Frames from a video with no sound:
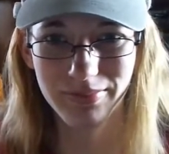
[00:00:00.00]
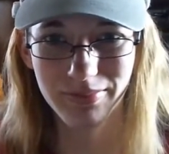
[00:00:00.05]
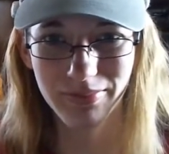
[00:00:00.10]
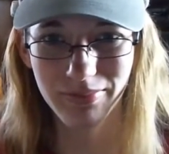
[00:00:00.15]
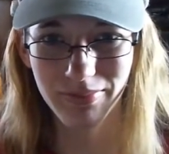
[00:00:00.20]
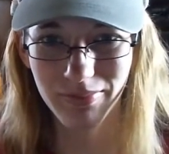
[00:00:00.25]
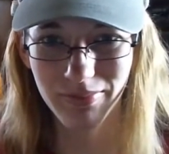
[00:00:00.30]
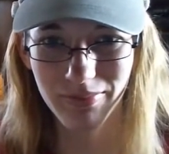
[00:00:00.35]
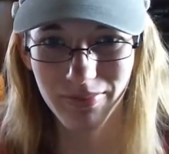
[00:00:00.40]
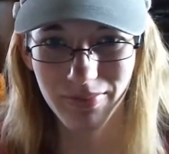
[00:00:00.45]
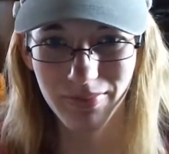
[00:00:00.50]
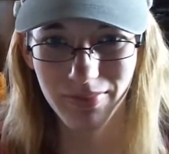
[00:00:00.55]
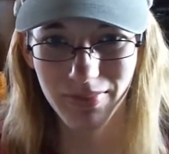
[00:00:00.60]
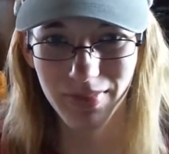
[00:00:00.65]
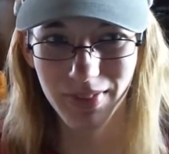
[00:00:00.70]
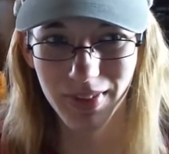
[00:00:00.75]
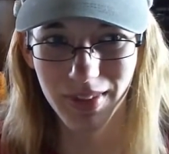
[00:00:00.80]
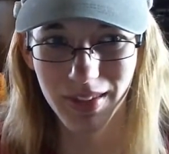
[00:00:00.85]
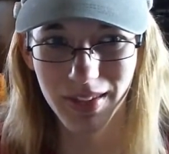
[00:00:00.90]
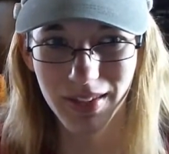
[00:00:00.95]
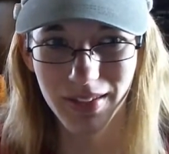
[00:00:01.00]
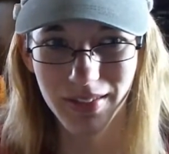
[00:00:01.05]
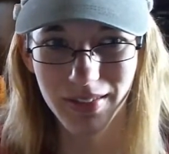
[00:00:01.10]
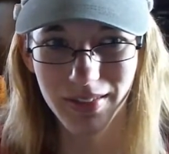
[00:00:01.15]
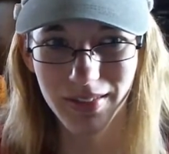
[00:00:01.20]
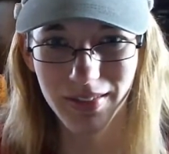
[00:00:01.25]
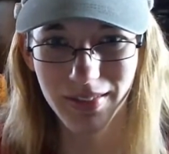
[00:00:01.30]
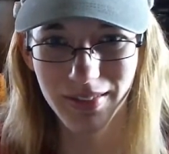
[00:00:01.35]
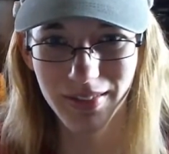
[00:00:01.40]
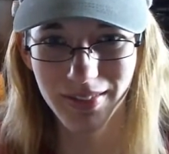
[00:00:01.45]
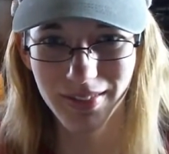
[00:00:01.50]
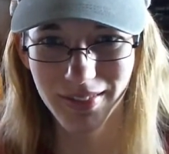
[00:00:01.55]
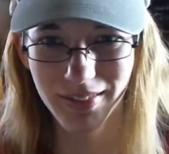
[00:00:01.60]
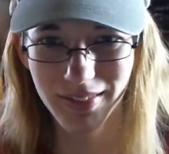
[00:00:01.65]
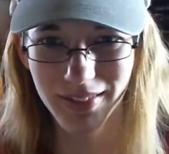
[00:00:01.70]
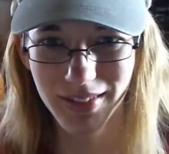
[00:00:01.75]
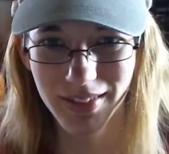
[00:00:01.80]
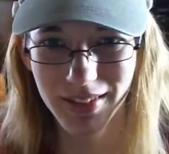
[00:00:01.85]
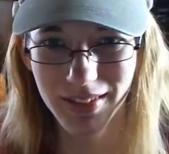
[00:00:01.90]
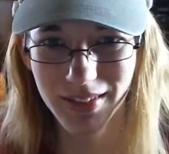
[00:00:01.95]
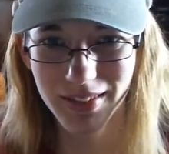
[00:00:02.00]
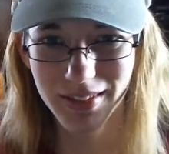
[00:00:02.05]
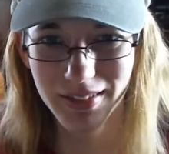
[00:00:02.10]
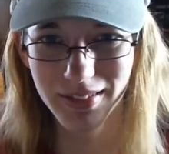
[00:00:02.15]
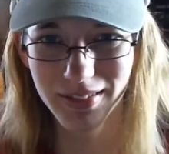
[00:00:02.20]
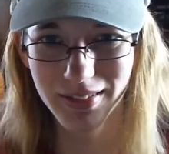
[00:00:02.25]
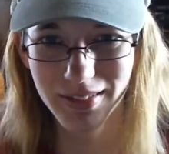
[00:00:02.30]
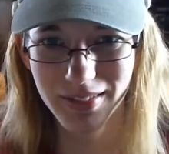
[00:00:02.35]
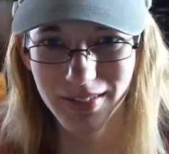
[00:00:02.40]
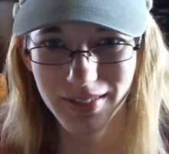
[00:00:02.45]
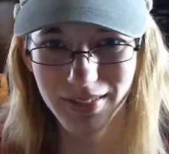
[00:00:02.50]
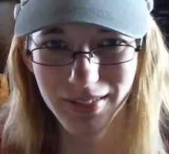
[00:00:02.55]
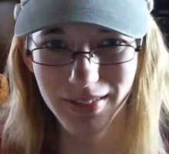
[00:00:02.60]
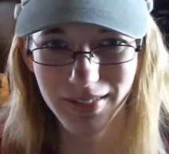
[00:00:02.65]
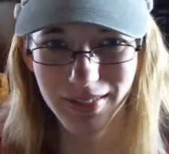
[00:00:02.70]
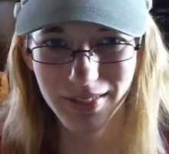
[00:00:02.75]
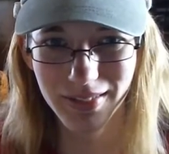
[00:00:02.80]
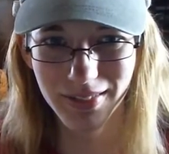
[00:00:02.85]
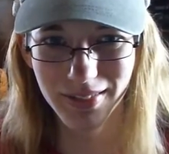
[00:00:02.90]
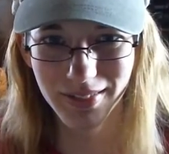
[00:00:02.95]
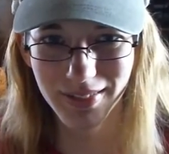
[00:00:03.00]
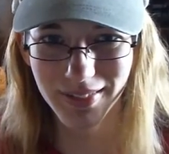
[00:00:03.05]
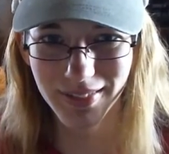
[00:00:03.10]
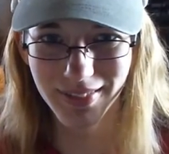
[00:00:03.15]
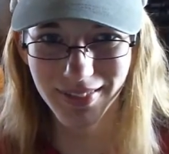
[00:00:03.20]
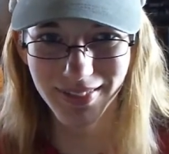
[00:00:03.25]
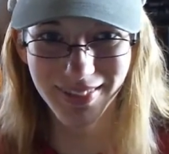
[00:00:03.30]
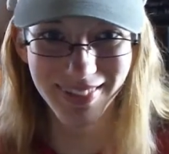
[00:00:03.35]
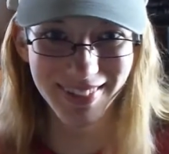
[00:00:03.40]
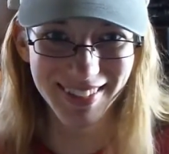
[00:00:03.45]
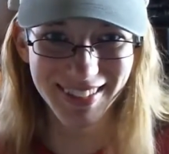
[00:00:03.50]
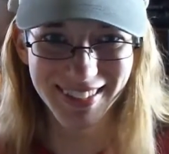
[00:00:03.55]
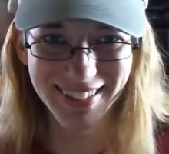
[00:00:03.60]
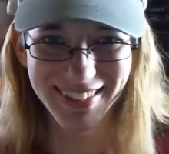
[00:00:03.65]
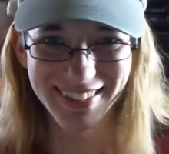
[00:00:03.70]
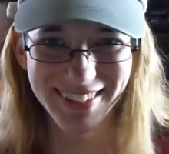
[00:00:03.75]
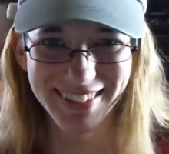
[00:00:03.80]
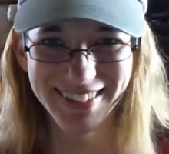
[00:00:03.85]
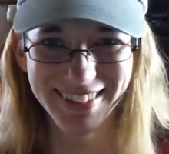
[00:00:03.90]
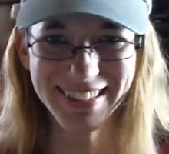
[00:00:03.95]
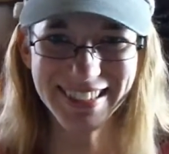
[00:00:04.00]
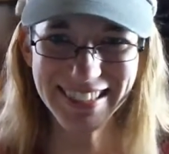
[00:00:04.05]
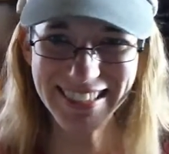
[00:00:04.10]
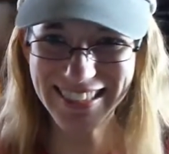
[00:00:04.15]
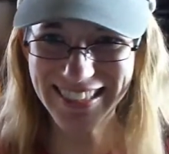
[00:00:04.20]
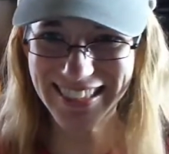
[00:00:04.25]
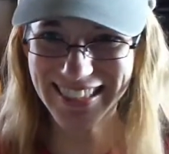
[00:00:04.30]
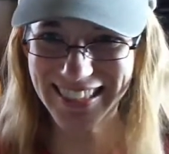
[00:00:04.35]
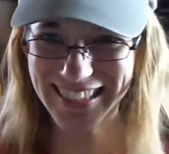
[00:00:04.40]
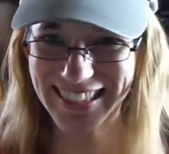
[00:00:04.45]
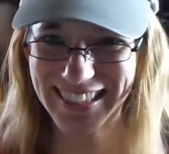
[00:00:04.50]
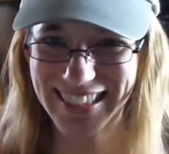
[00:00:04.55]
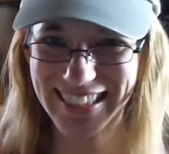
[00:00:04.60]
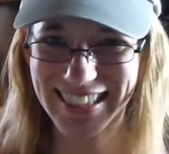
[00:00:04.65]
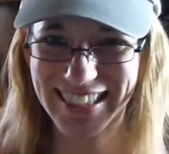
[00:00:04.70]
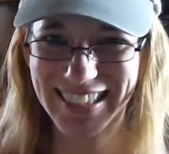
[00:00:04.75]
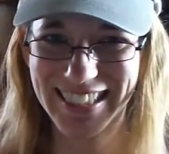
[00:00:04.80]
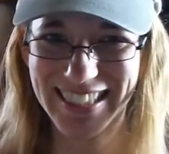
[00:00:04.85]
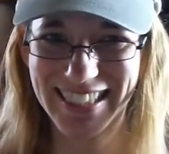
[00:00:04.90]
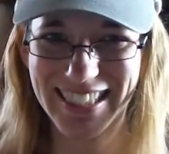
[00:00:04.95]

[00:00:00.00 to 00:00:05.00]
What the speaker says: (silence)